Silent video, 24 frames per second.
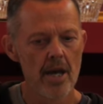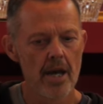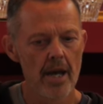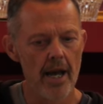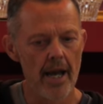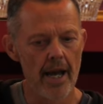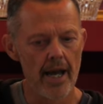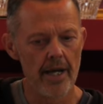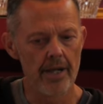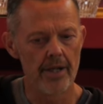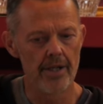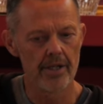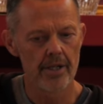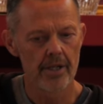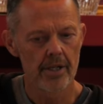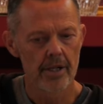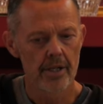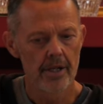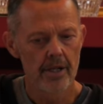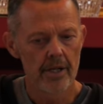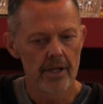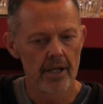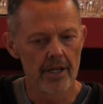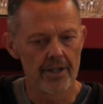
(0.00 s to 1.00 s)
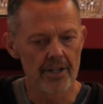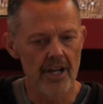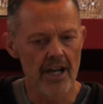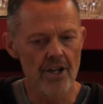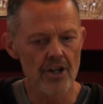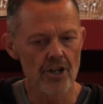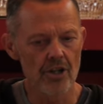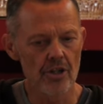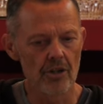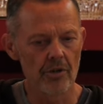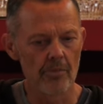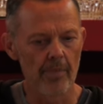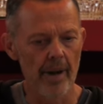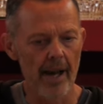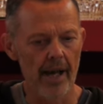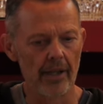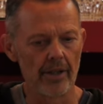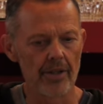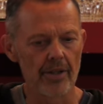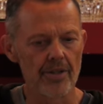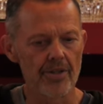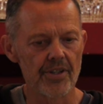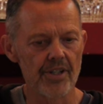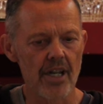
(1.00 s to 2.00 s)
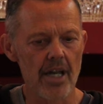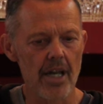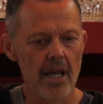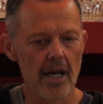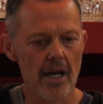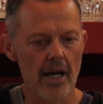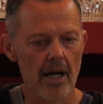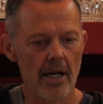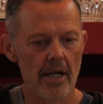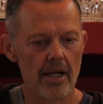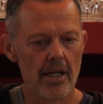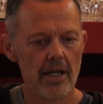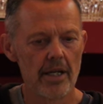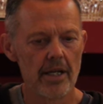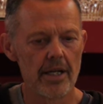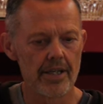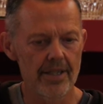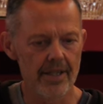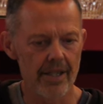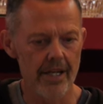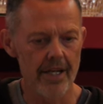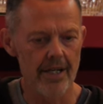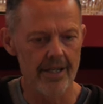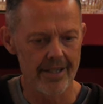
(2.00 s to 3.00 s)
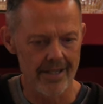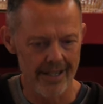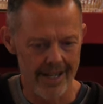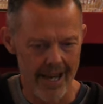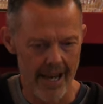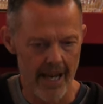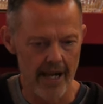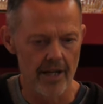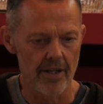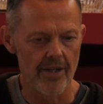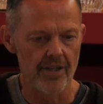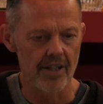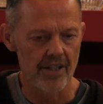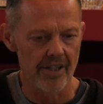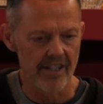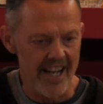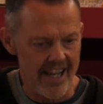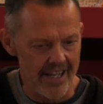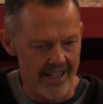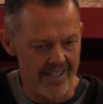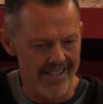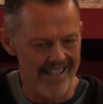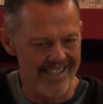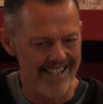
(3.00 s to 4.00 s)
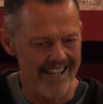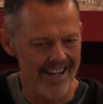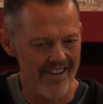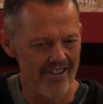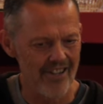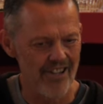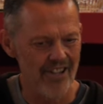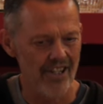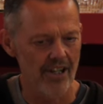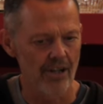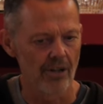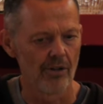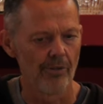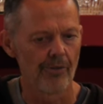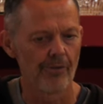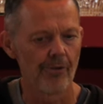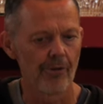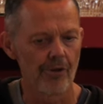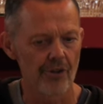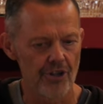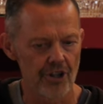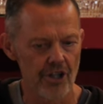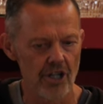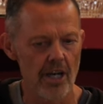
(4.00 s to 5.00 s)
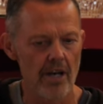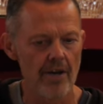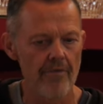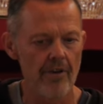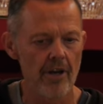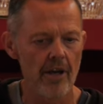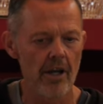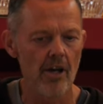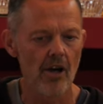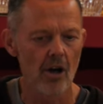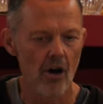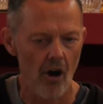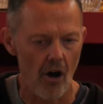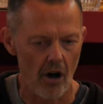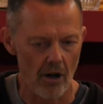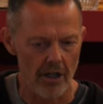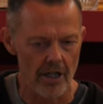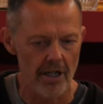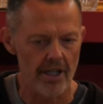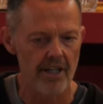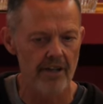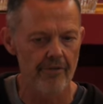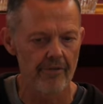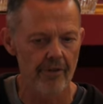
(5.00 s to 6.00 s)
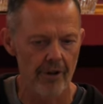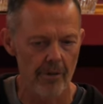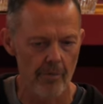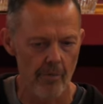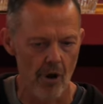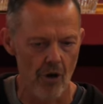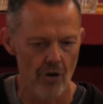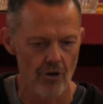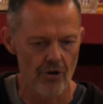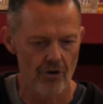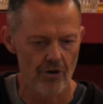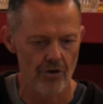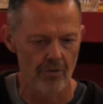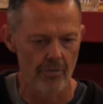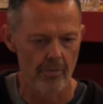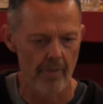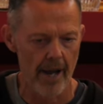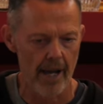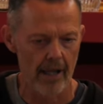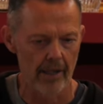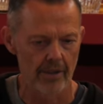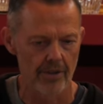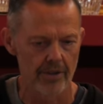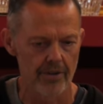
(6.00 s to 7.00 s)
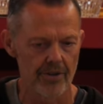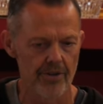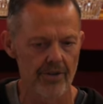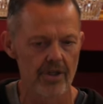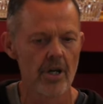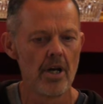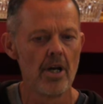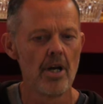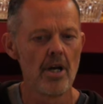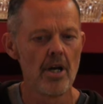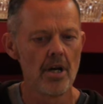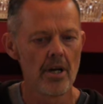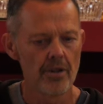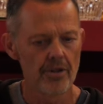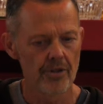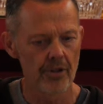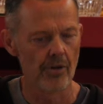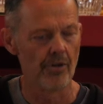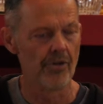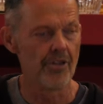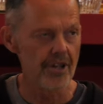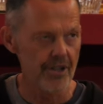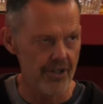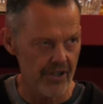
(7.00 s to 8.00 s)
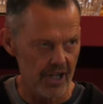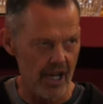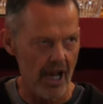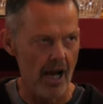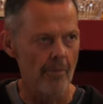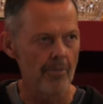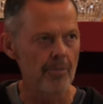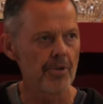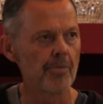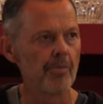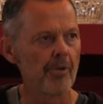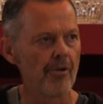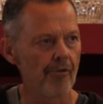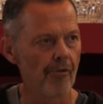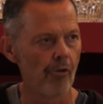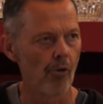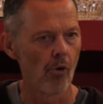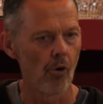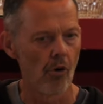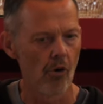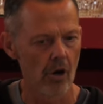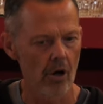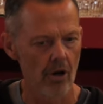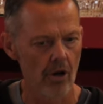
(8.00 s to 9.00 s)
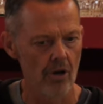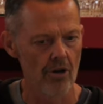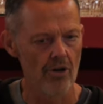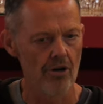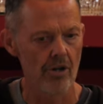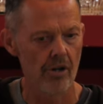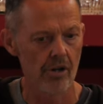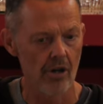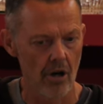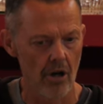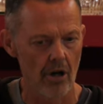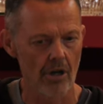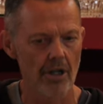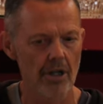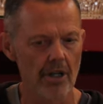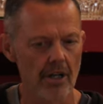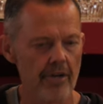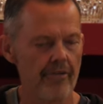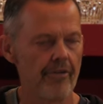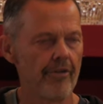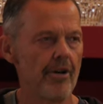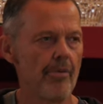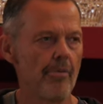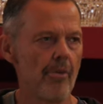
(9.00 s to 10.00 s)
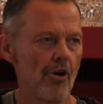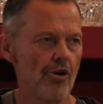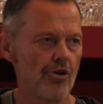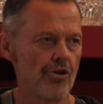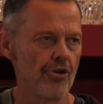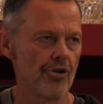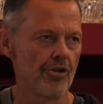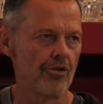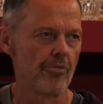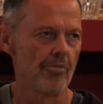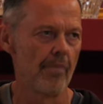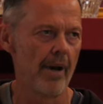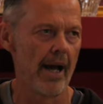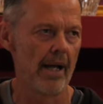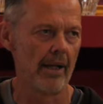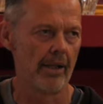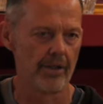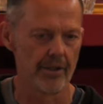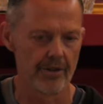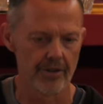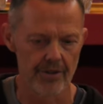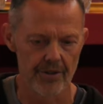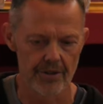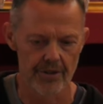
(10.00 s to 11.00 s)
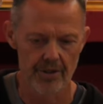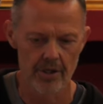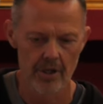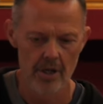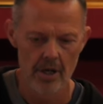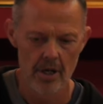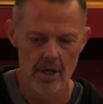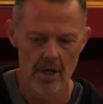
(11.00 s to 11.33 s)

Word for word: And Attentional balance here, it says again, is a necessary skill for achieving cognitive and emotional balance. So this comes before co cognitive and emotional balance.